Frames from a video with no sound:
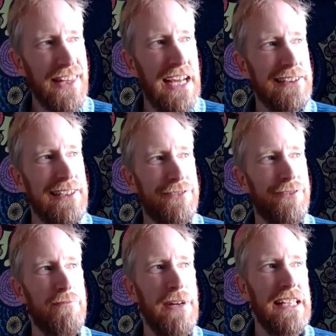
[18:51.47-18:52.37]
least
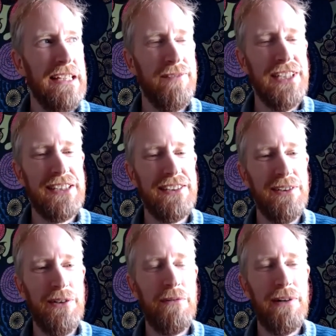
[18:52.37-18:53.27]
for me, it
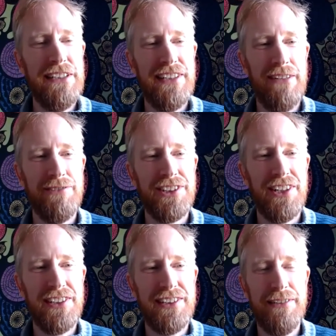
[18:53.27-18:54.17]
always have
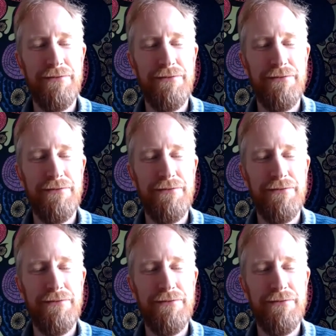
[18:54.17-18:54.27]
started